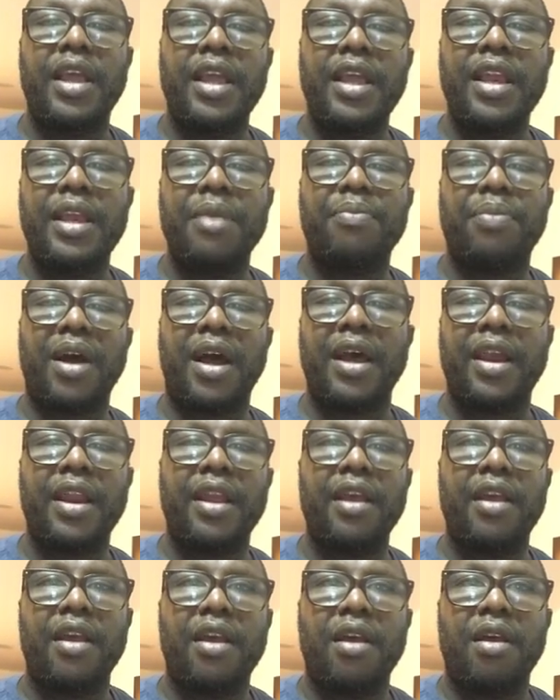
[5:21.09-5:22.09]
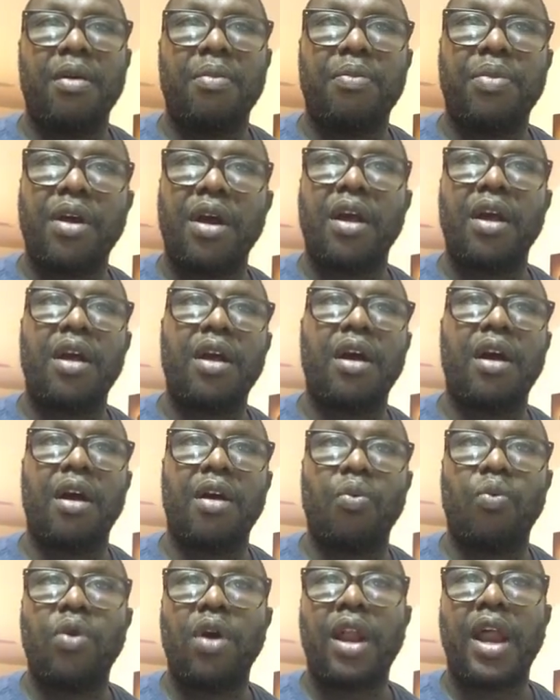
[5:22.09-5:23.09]
anybody. But
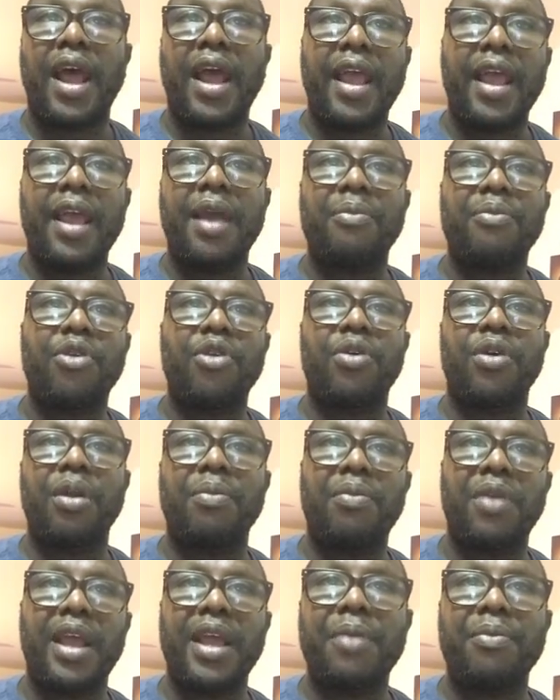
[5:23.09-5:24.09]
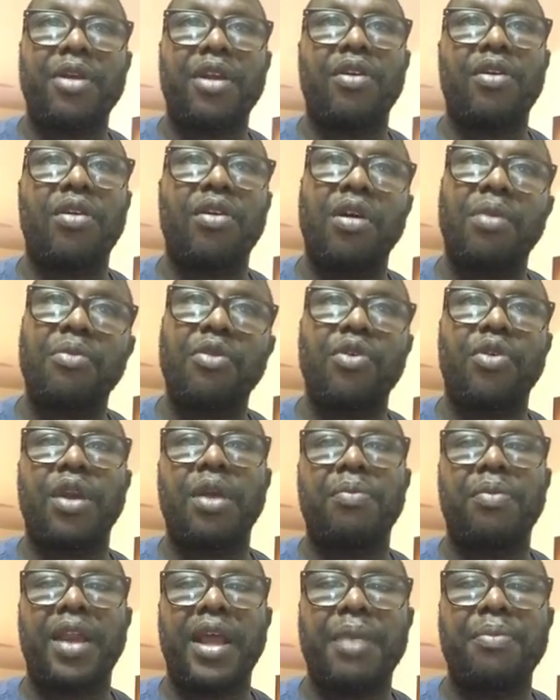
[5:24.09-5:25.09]
what I am going to blame it on, I'm going
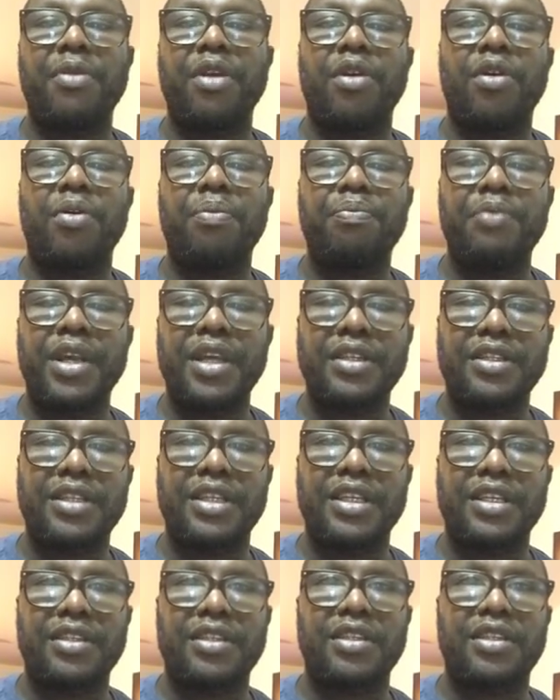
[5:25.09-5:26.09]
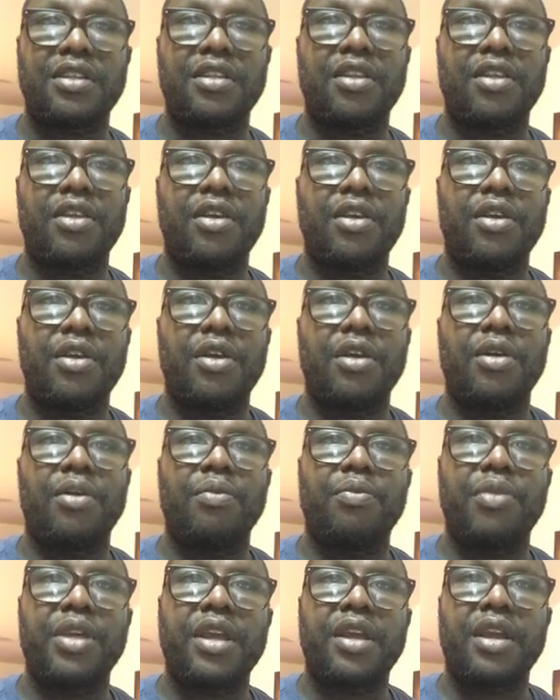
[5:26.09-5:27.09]
to blame it on business.
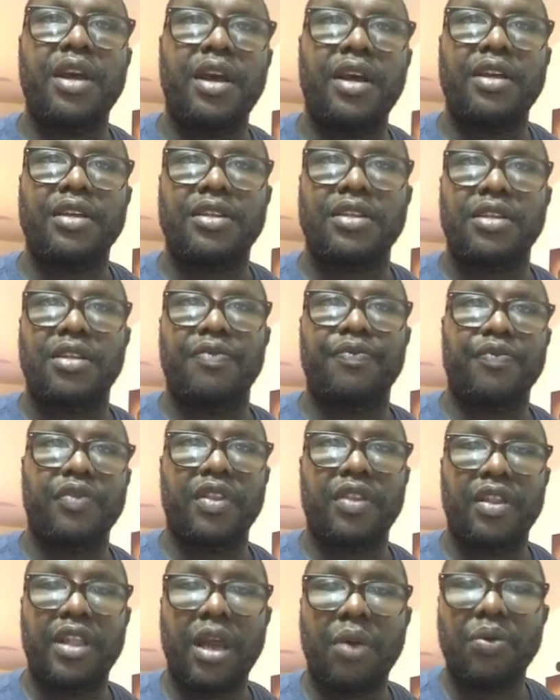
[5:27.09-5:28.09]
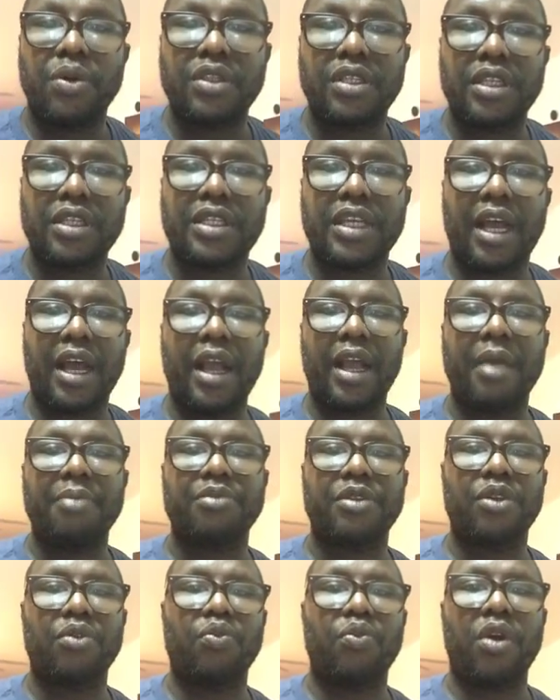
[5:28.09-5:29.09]
Because there was a time
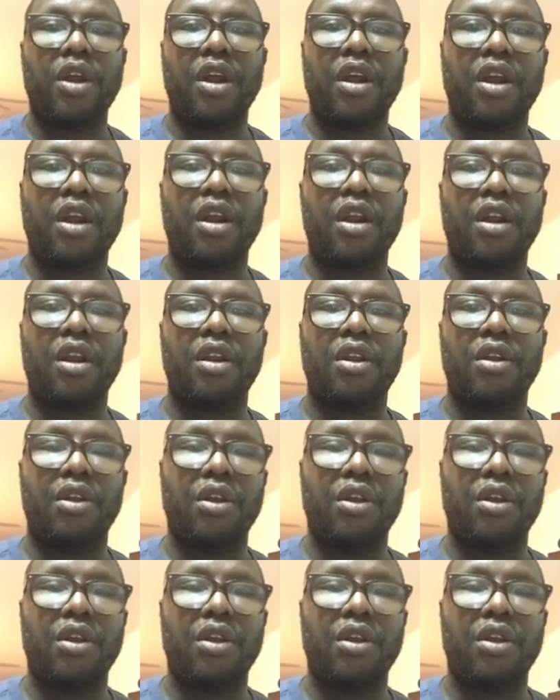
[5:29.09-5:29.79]
to where